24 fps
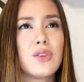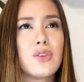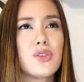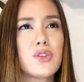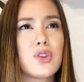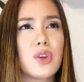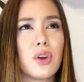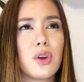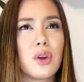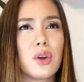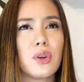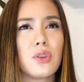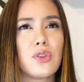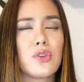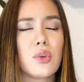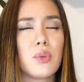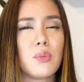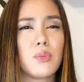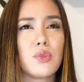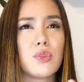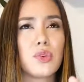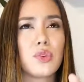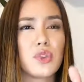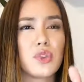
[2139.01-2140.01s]
to
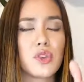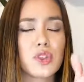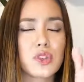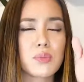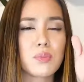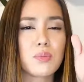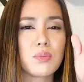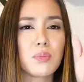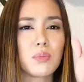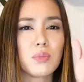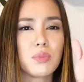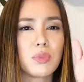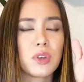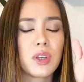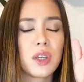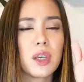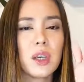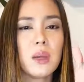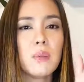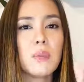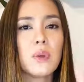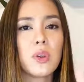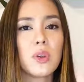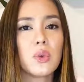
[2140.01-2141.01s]
just
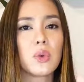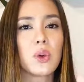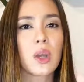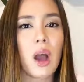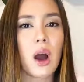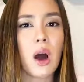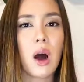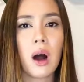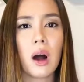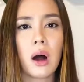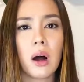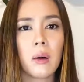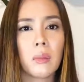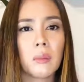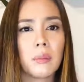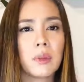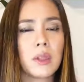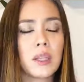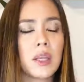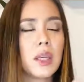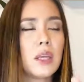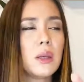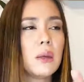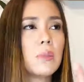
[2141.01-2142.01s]
keep you calm,
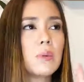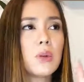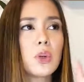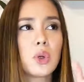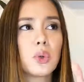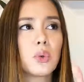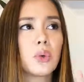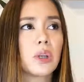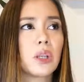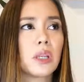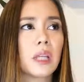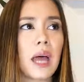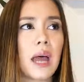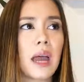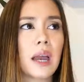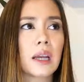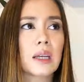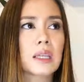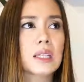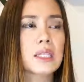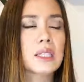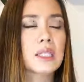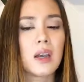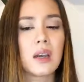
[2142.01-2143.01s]
keep you
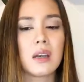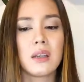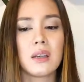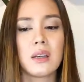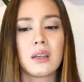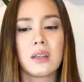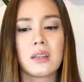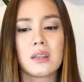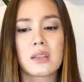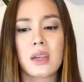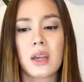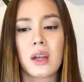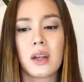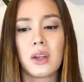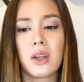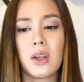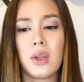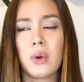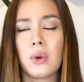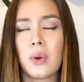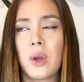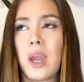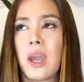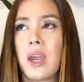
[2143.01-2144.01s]
relaxed, and then tell
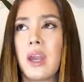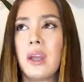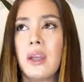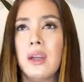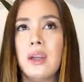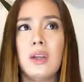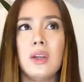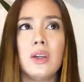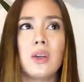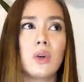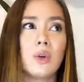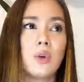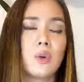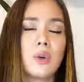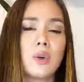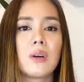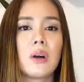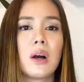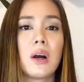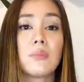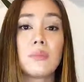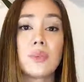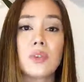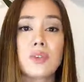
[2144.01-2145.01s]
you, hey, you know,
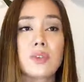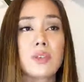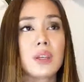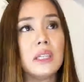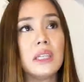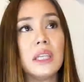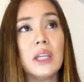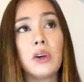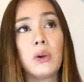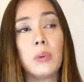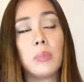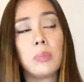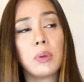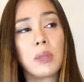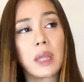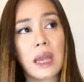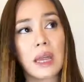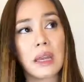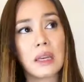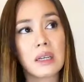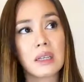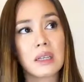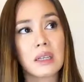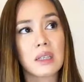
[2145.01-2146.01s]
I'm just a little
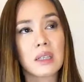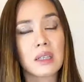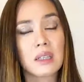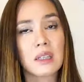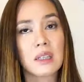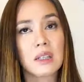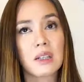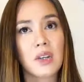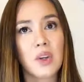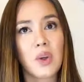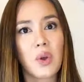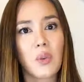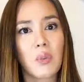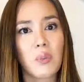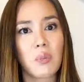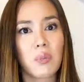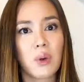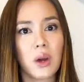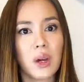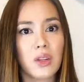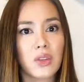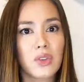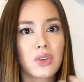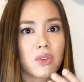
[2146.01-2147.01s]
plant,
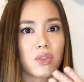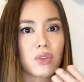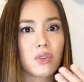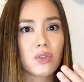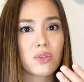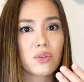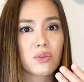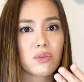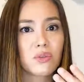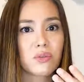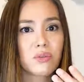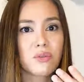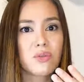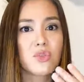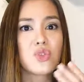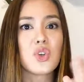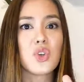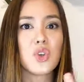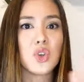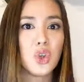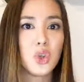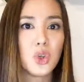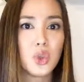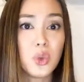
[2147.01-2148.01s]
but to
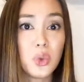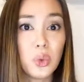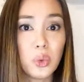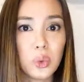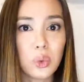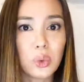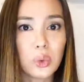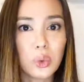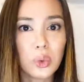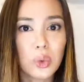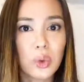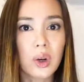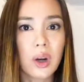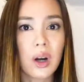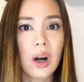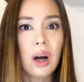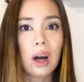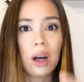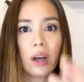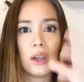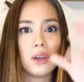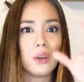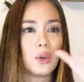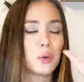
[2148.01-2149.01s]
you
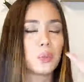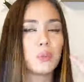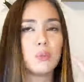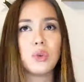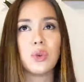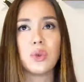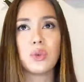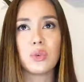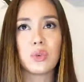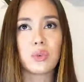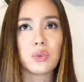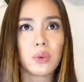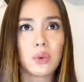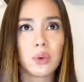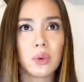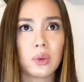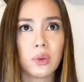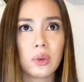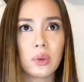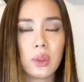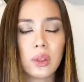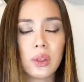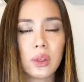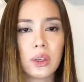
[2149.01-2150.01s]
I look beautiful,
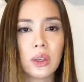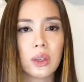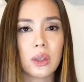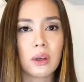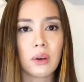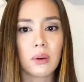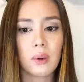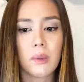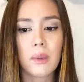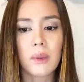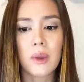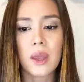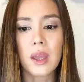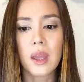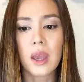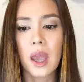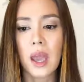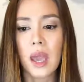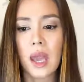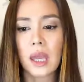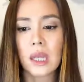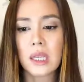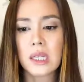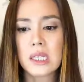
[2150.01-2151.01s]
you know.
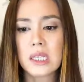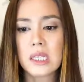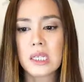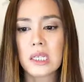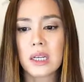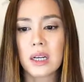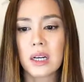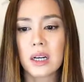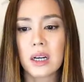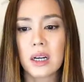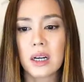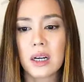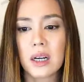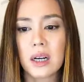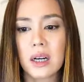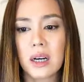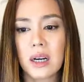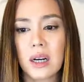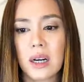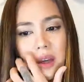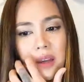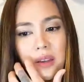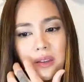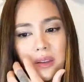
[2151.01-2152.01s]
And
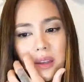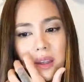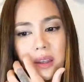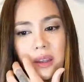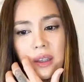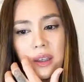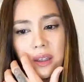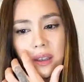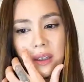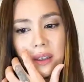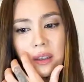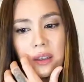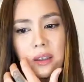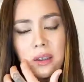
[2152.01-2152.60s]
I think that